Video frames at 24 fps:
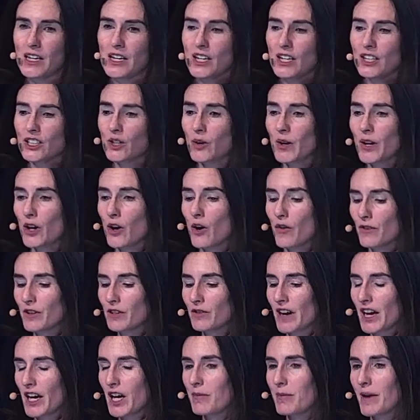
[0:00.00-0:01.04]
So I often
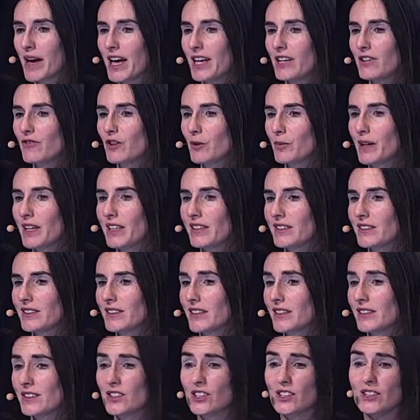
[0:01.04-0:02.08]
recommend for
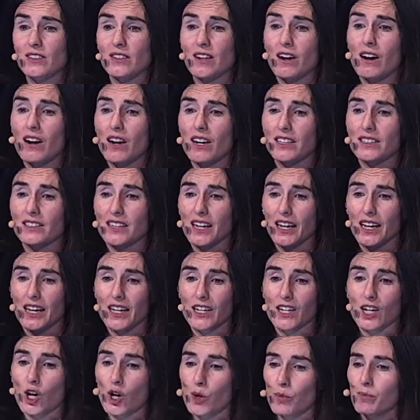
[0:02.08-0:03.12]
businesses to start
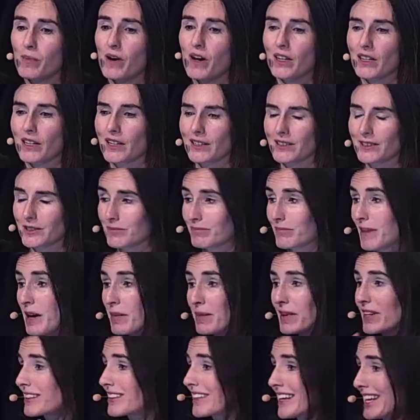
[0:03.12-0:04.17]
in hub models. Maybe
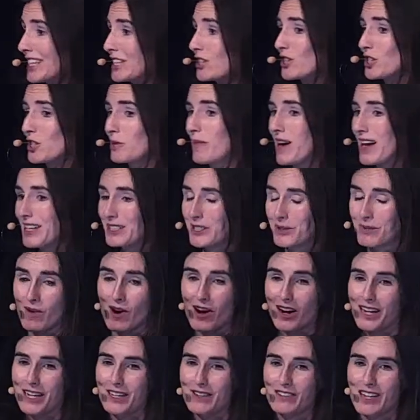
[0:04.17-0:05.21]
it's in your domestic
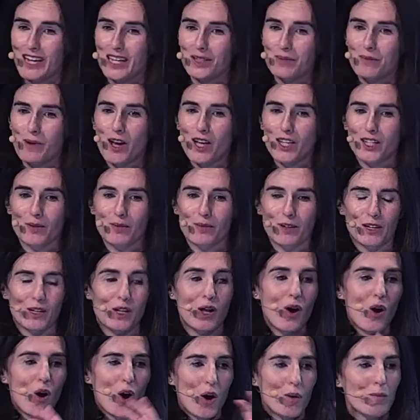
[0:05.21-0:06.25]
market if that's possible,
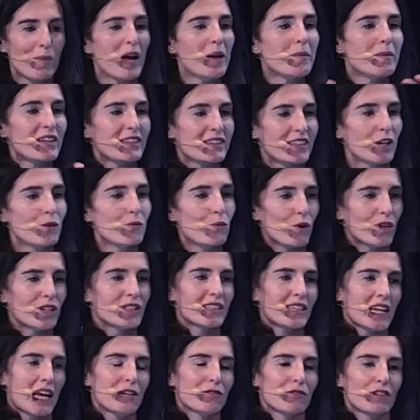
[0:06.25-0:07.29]
or maybe it's in one
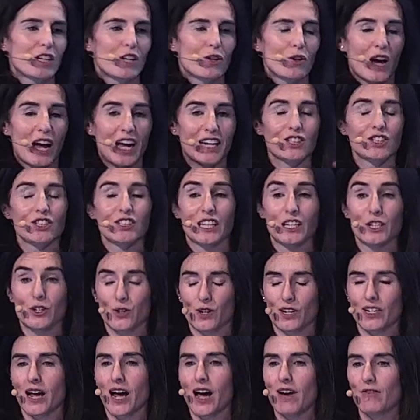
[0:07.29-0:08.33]
central location that you
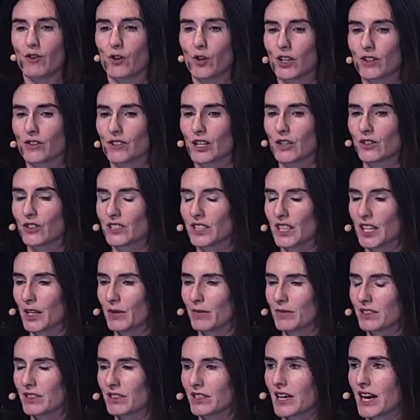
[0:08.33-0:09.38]
can have all of those
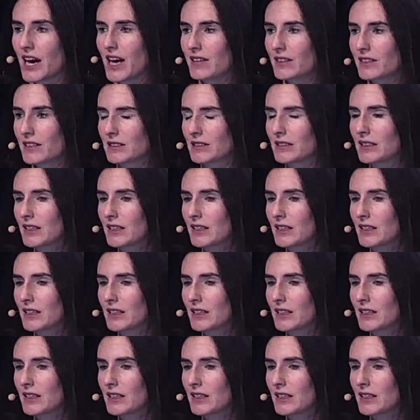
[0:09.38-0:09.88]
teams together.